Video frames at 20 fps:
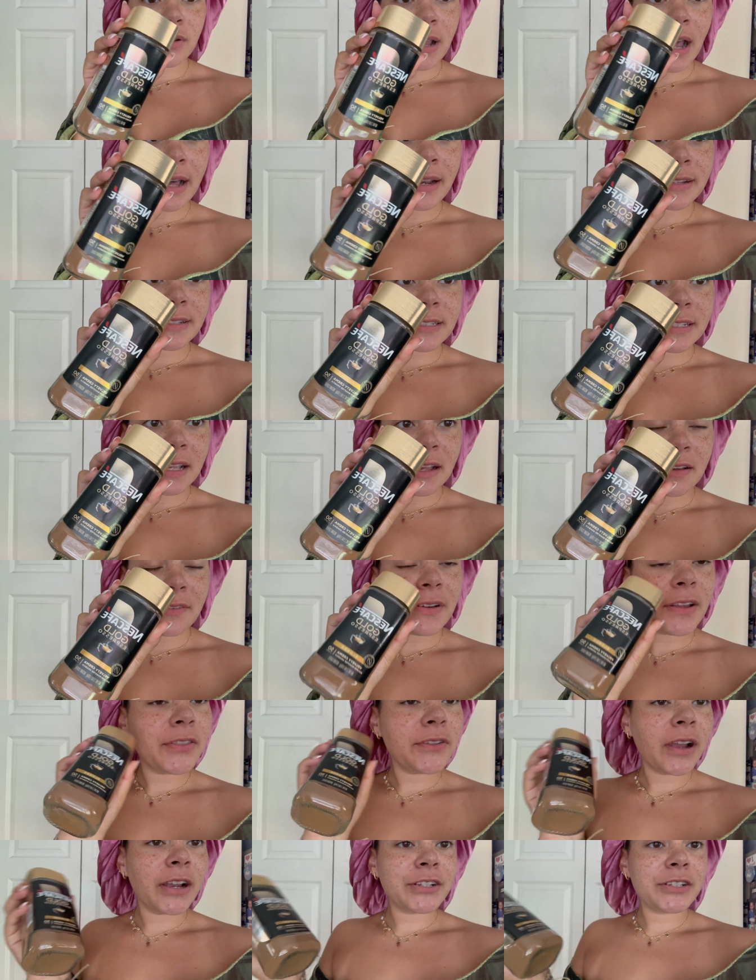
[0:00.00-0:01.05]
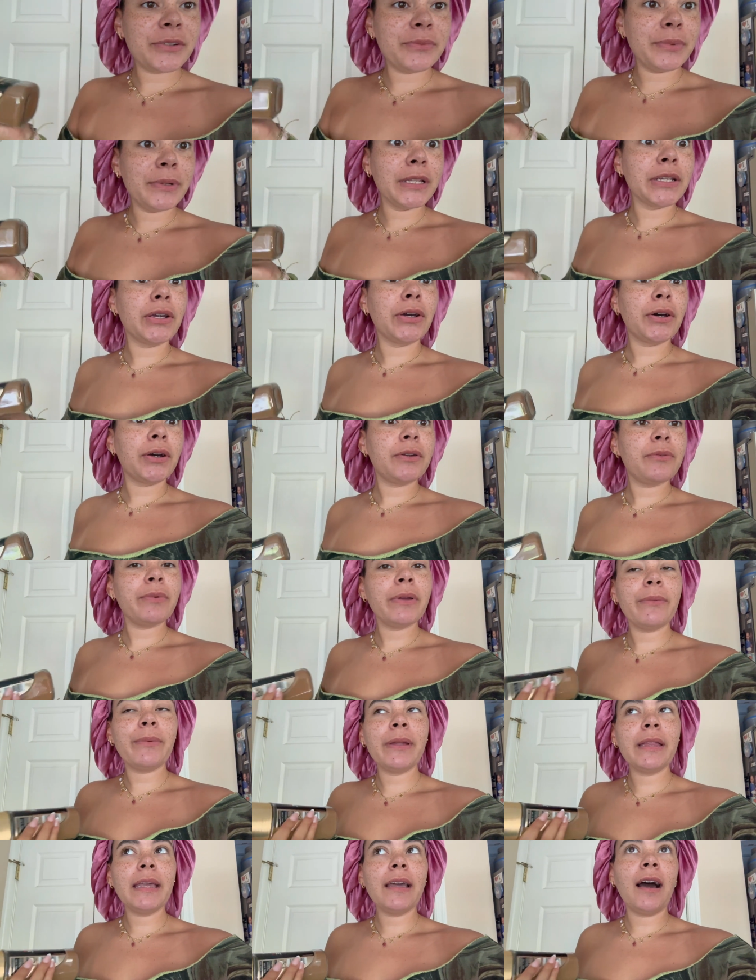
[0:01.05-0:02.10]
kind of stuff, and they're actually really good. We
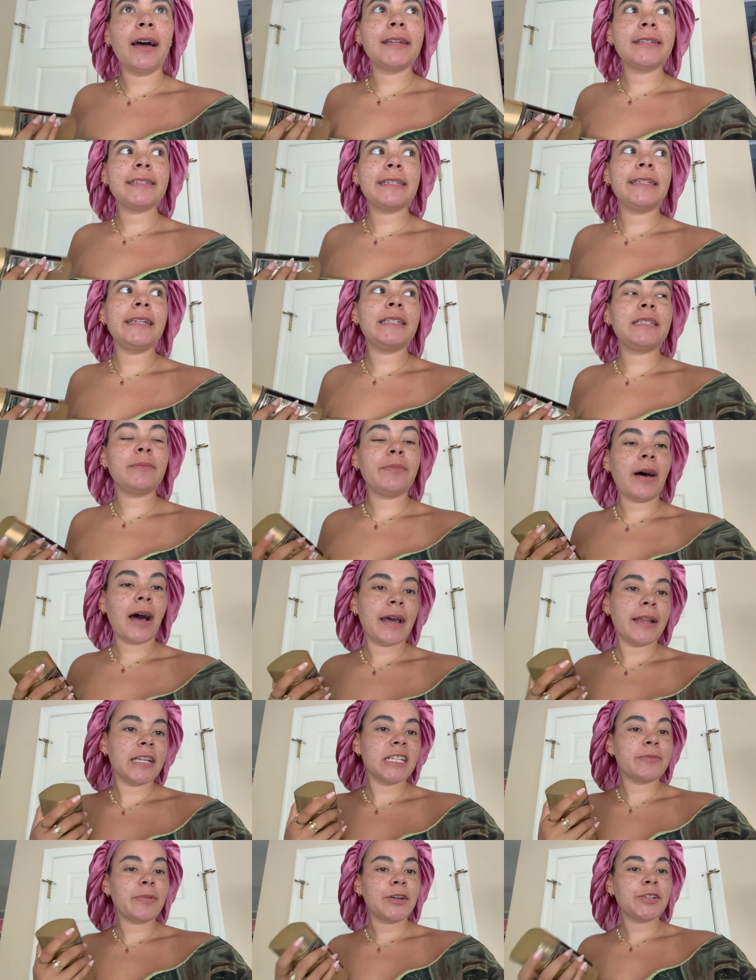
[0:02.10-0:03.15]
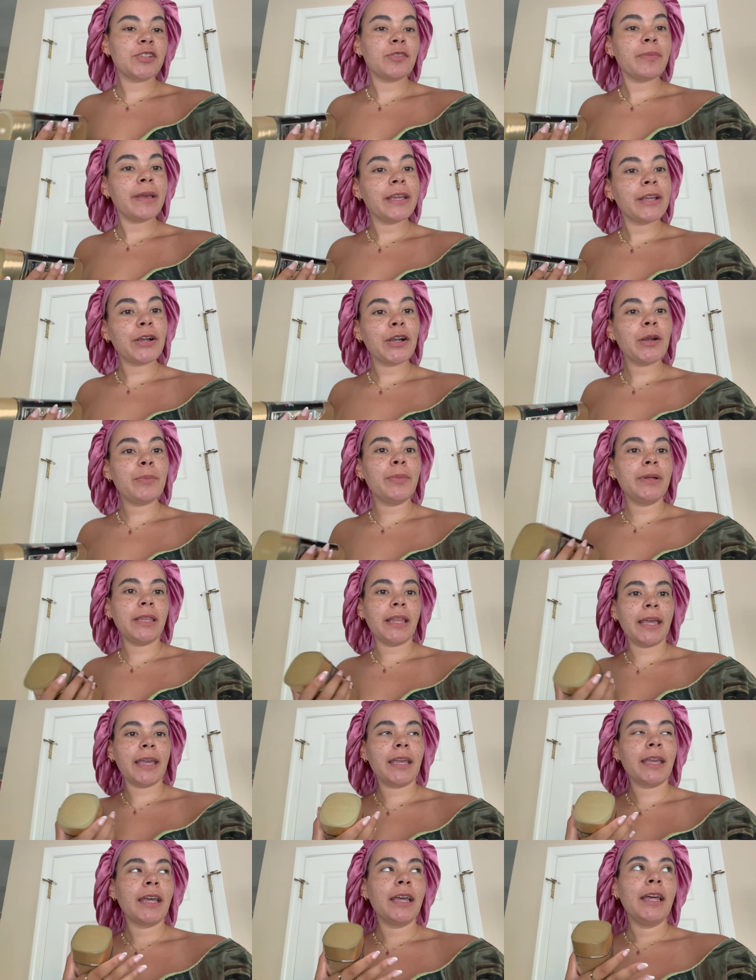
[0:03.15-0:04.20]
really honestly need to buy an espresso maker, but
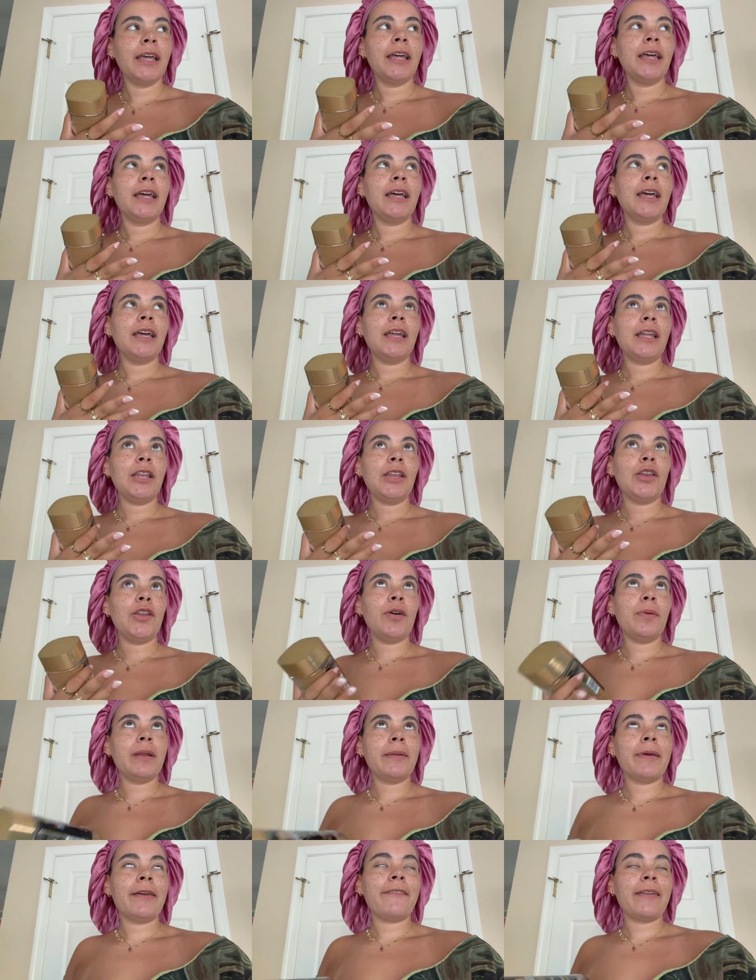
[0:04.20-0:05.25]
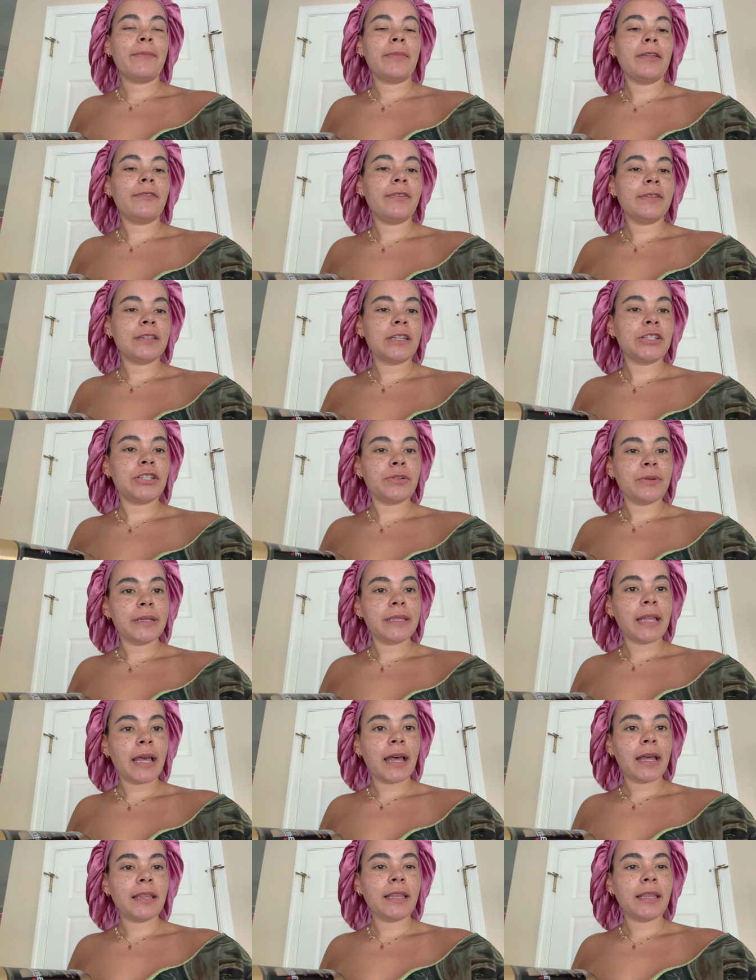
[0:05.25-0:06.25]
like nobody in my family feels like doing that.